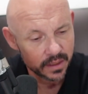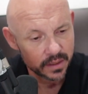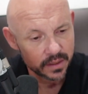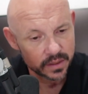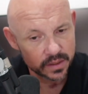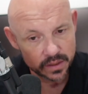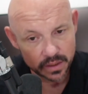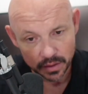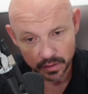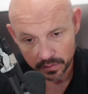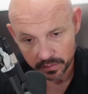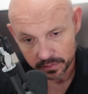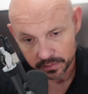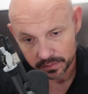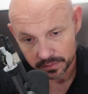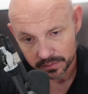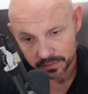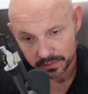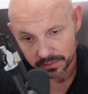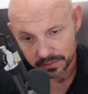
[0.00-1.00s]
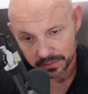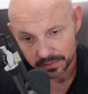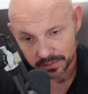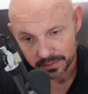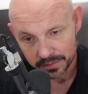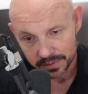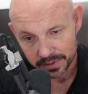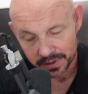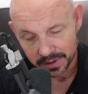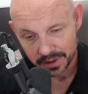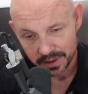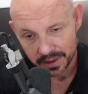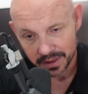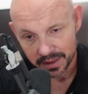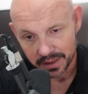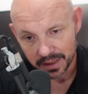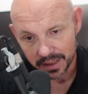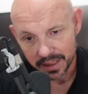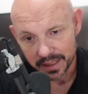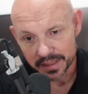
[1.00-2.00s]
So,
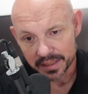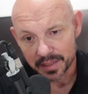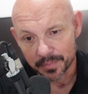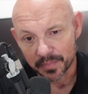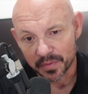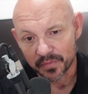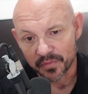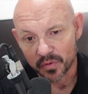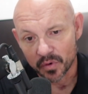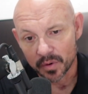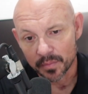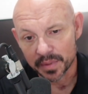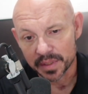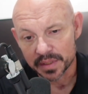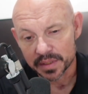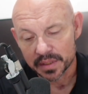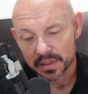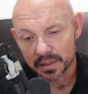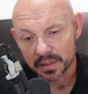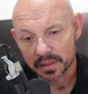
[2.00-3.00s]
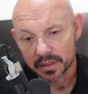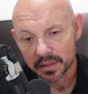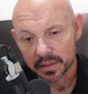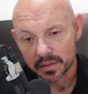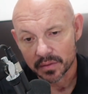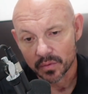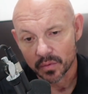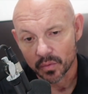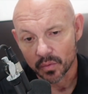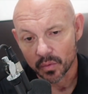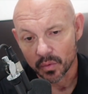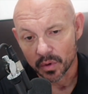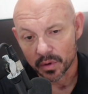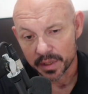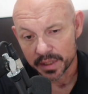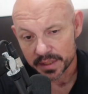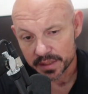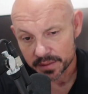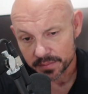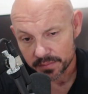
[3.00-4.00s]
is the performance
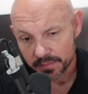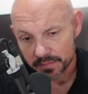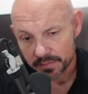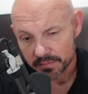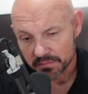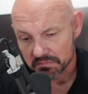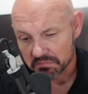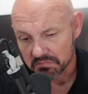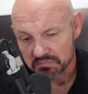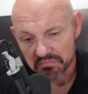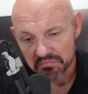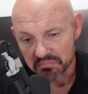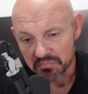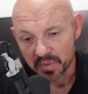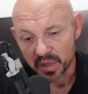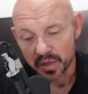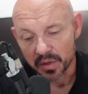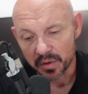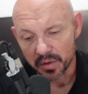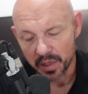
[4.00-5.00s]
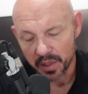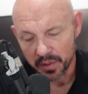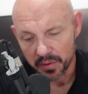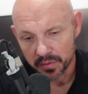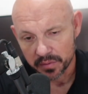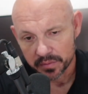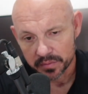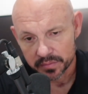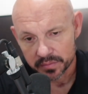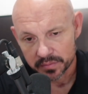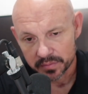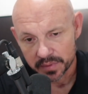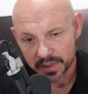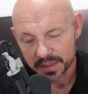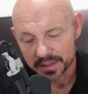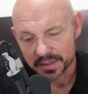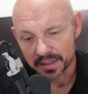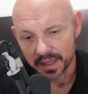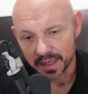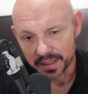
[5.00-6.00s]
worrisome? No,
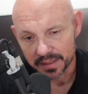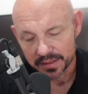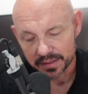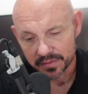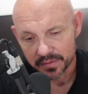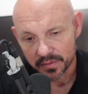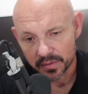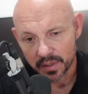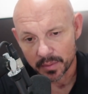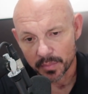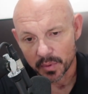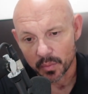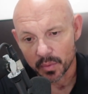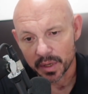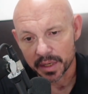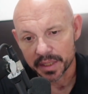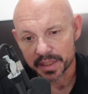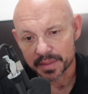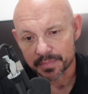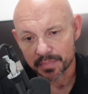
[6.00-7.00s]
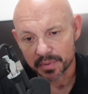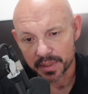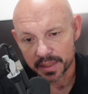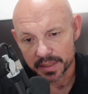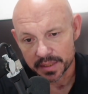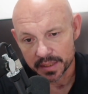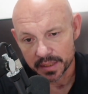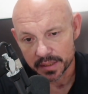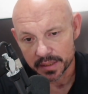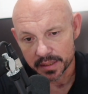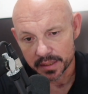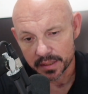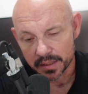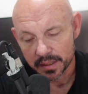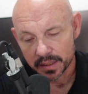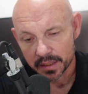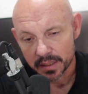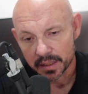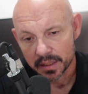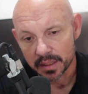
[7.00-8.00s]
it's not. Number 1, it's preseason.
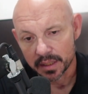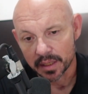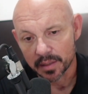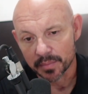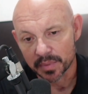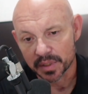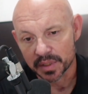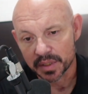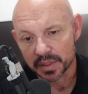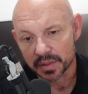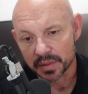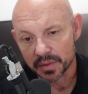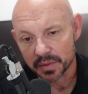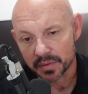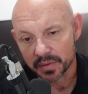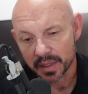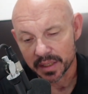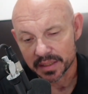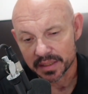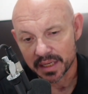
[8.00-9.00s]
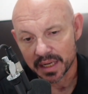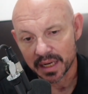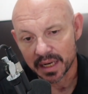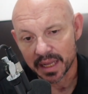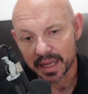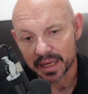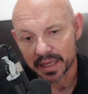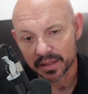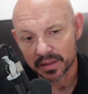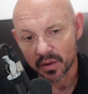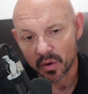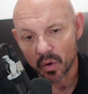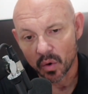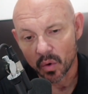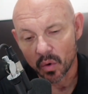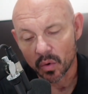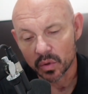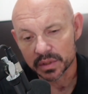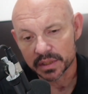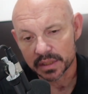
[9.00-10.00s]
Number 2, it's not like the
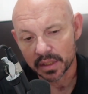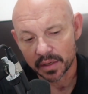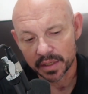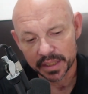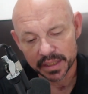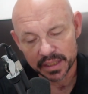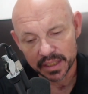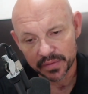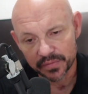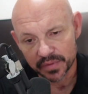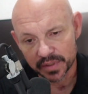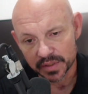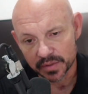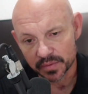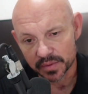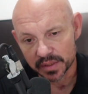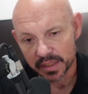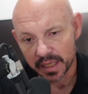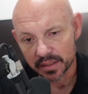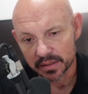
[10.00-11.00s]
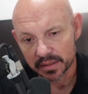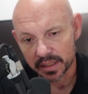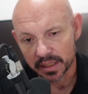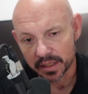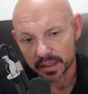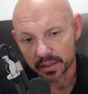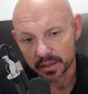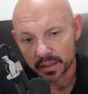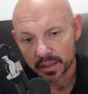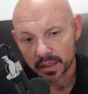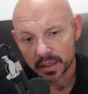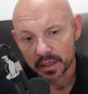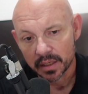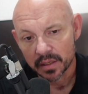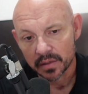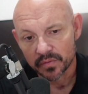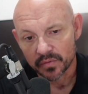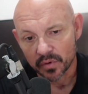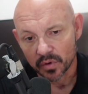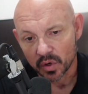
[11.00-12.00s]
whole starting defense was out there
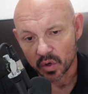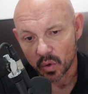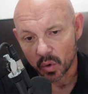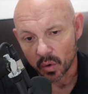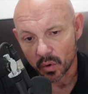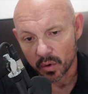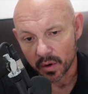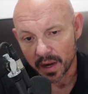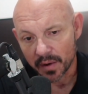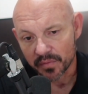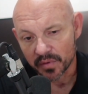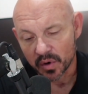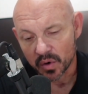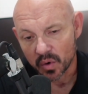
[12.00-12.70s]
for quarter after